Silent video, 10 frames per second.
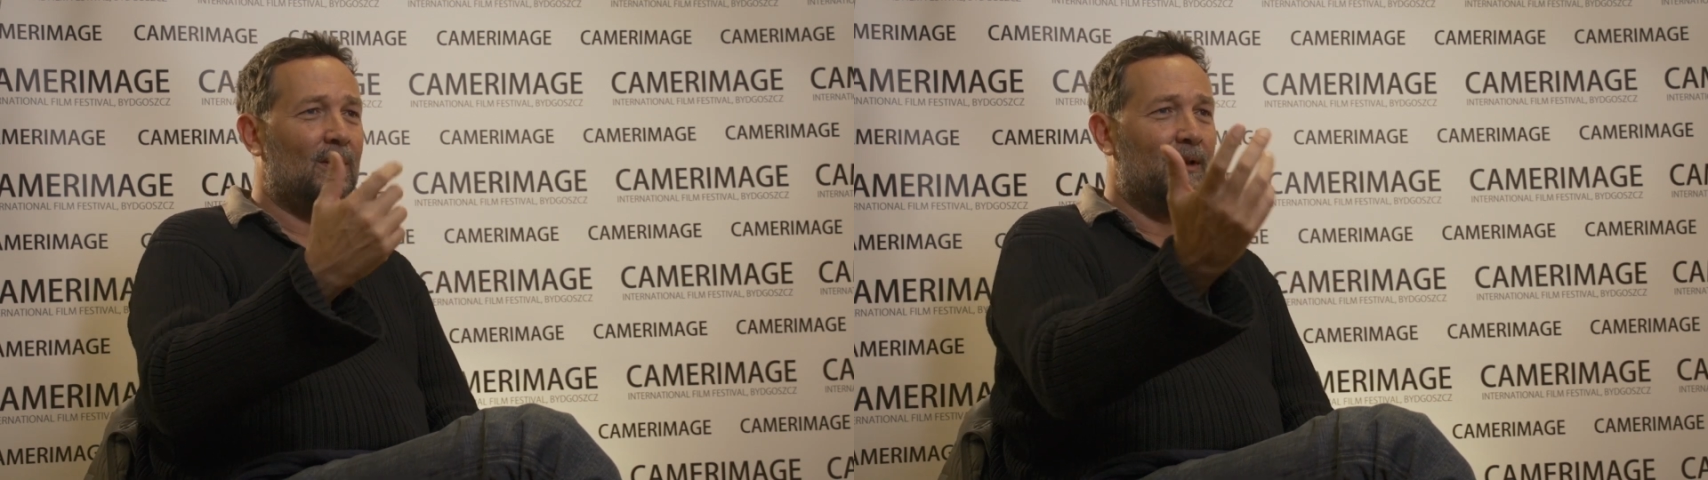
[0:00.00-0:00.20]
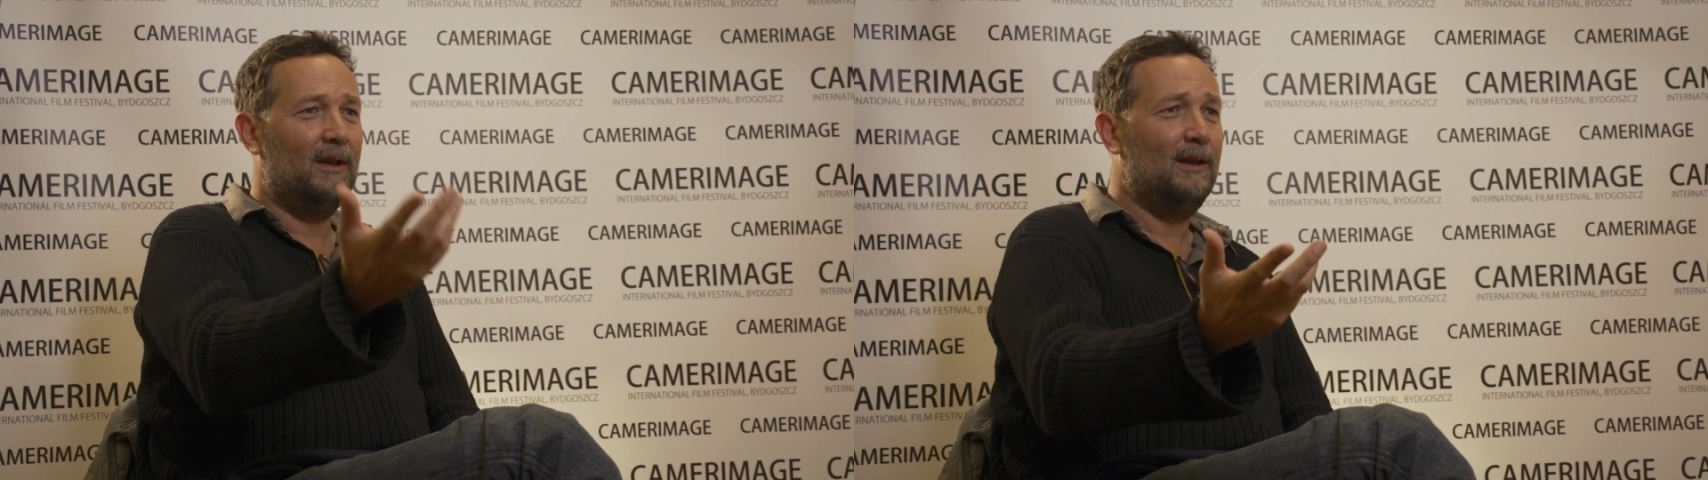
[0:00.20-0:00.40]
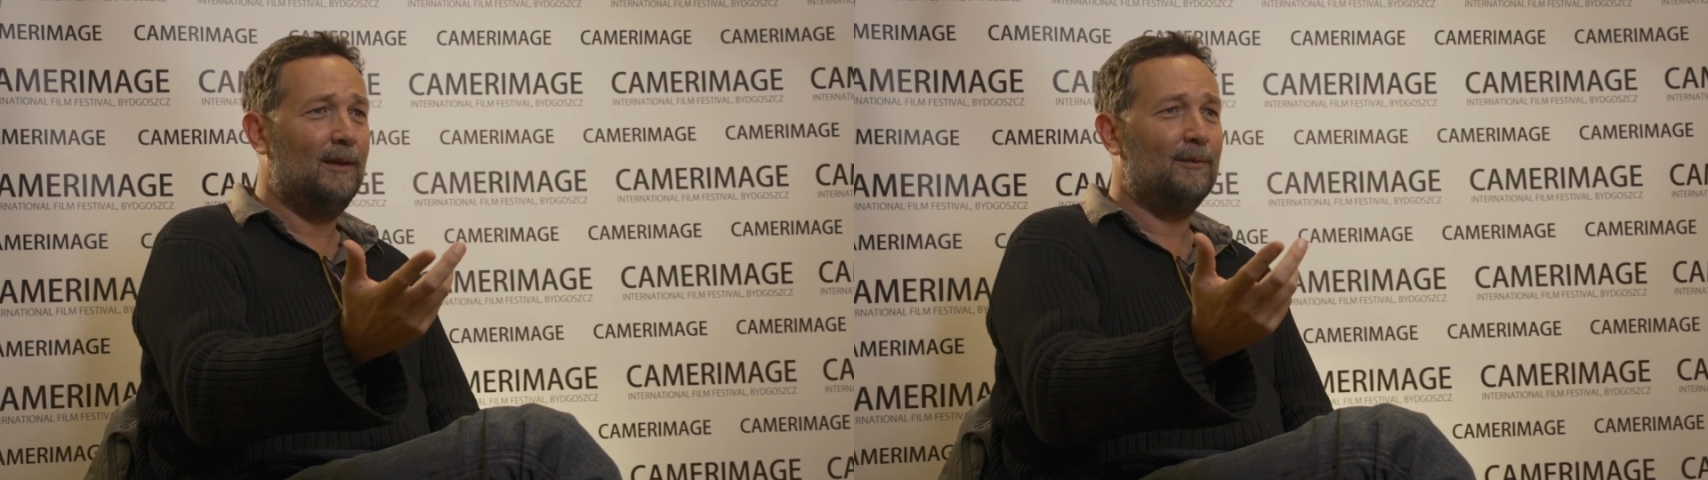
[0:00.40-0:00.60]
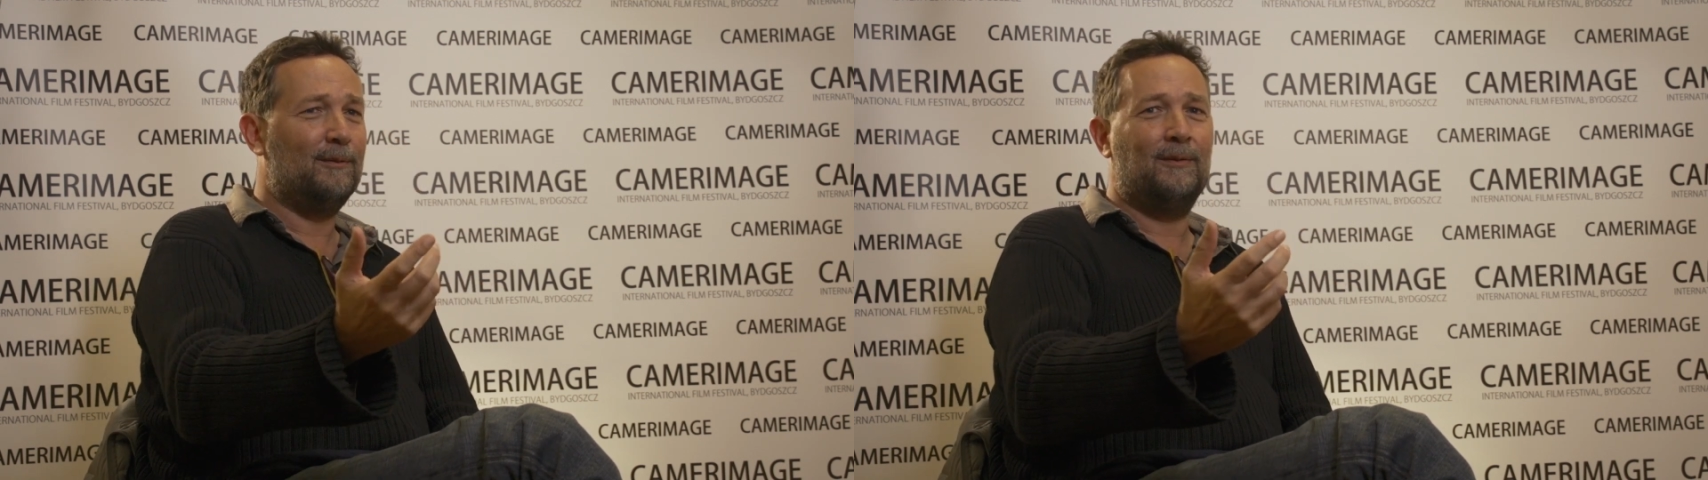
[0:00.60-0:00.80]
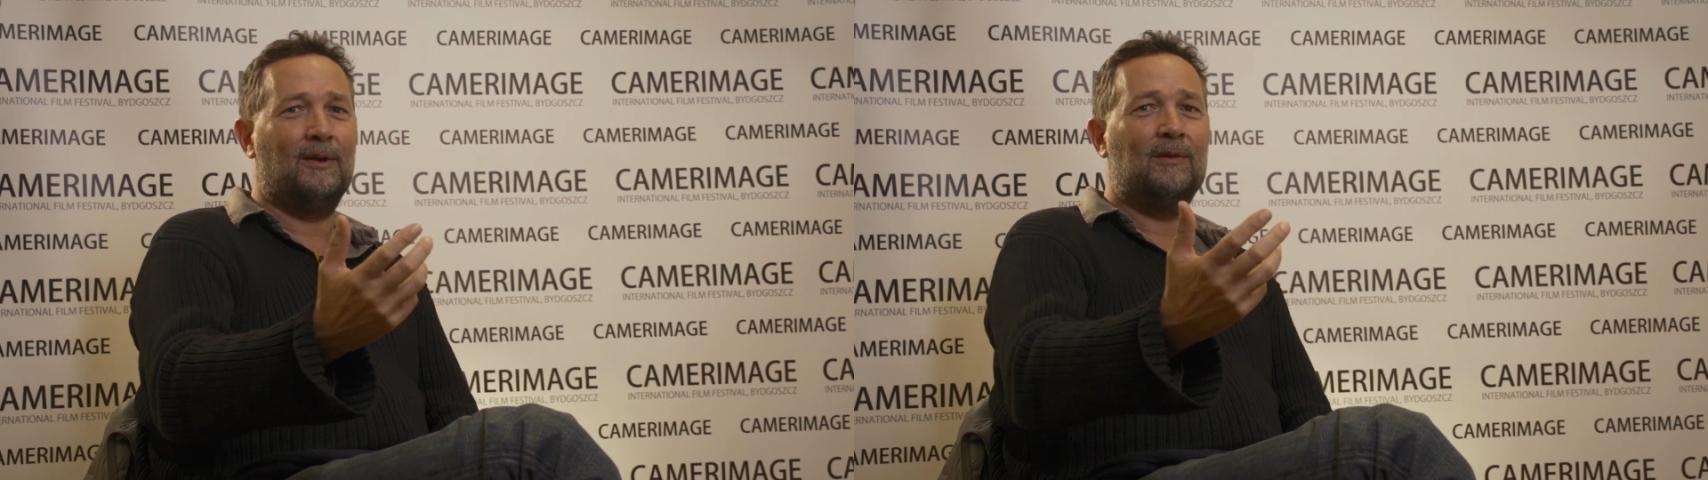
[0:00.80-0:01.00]

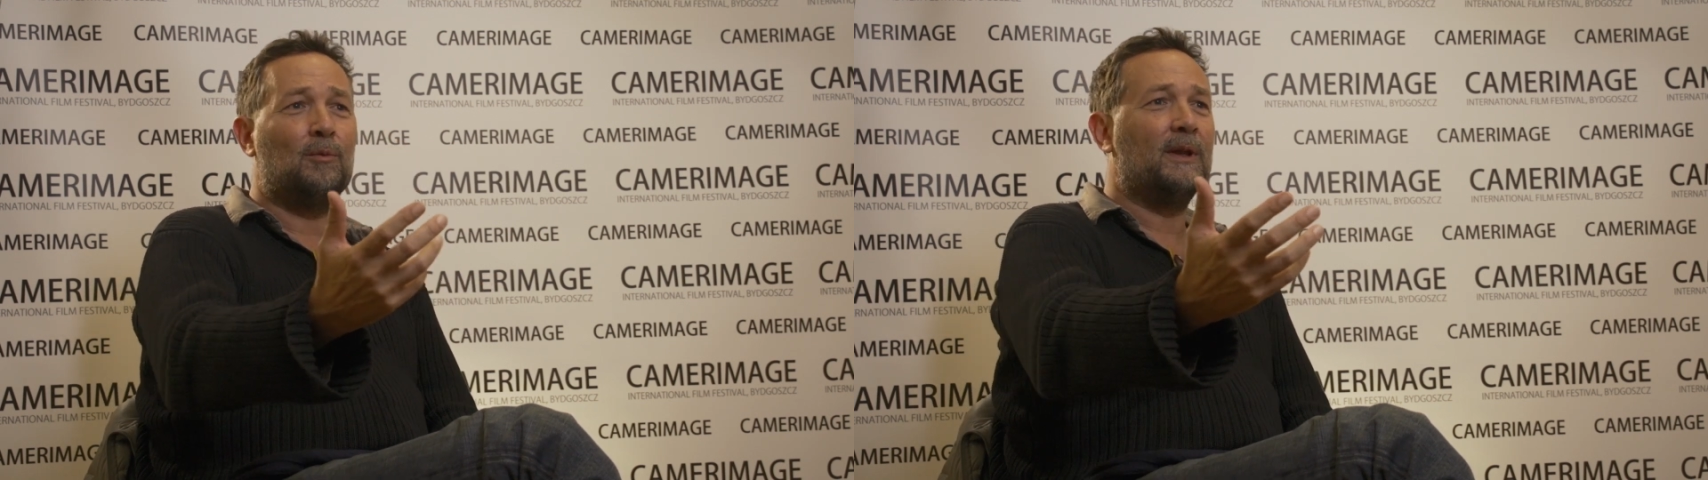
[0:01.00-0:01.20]
leave, is